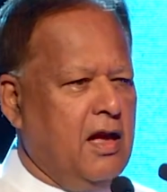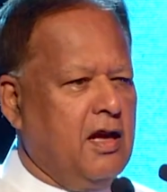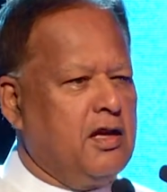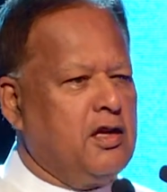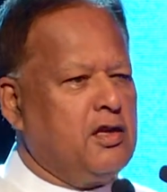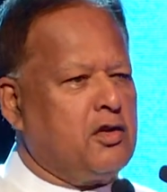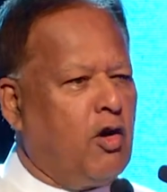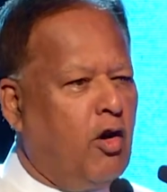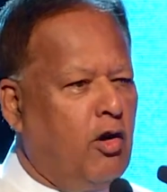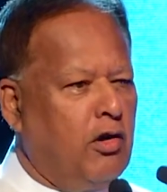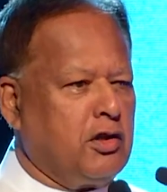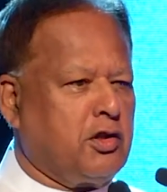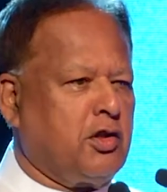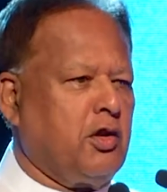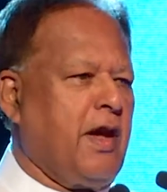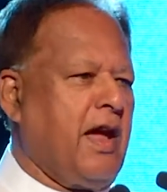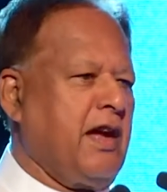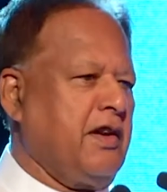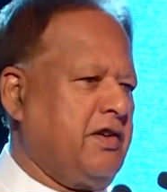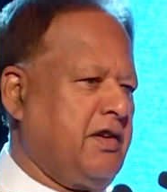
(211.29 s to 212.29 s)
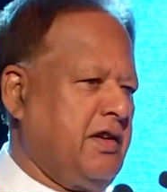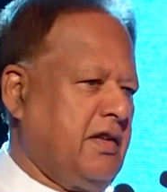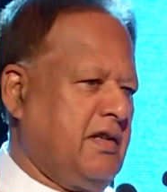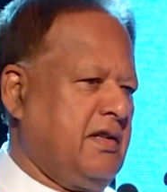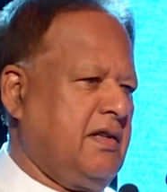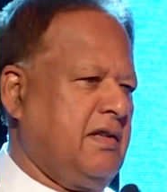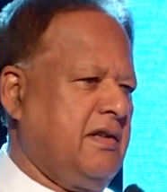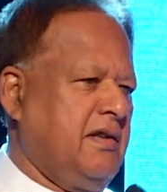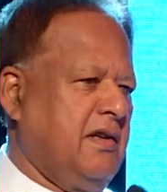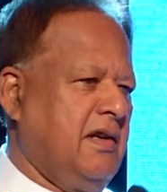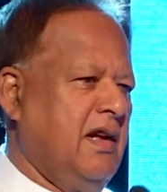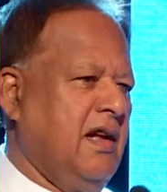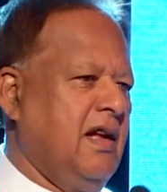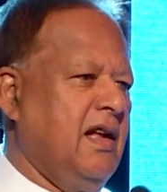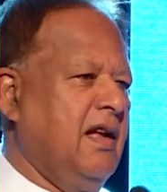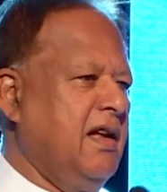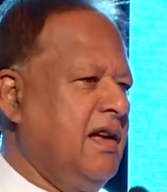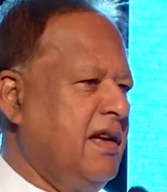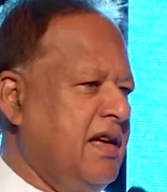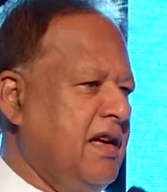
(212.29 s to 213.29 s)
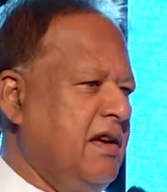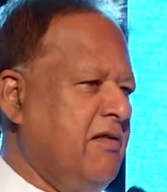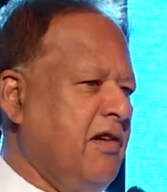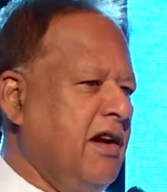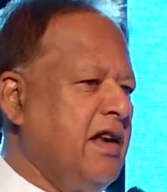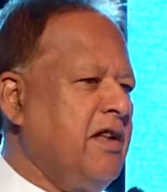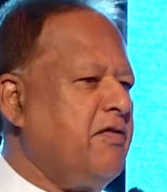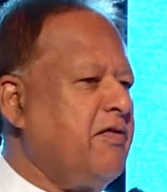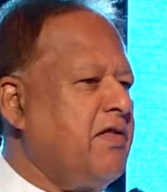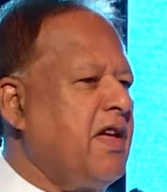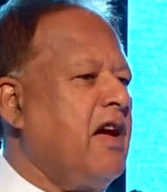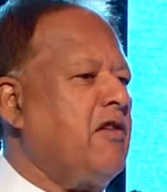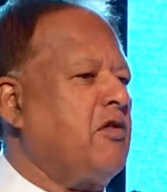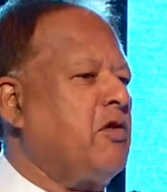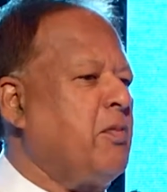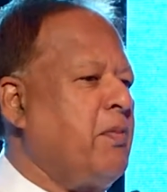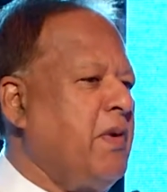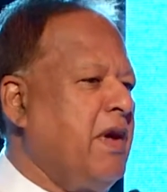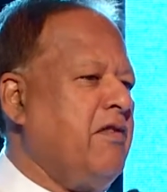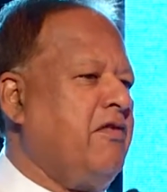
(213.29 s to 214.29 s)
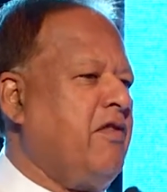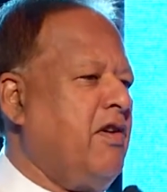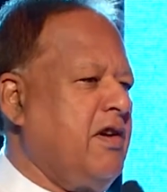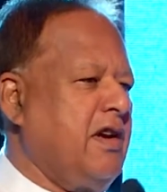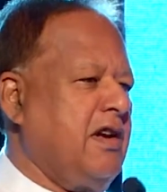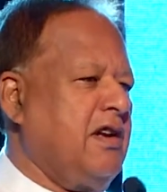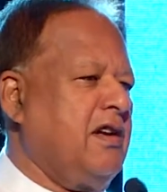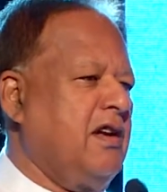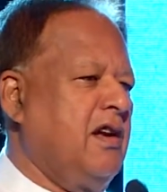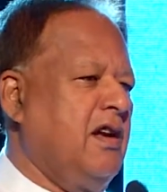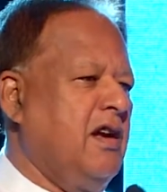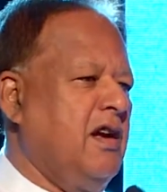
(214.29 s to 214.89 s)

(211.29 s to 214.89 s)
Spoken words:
is also anxious, even if they have to pay for it,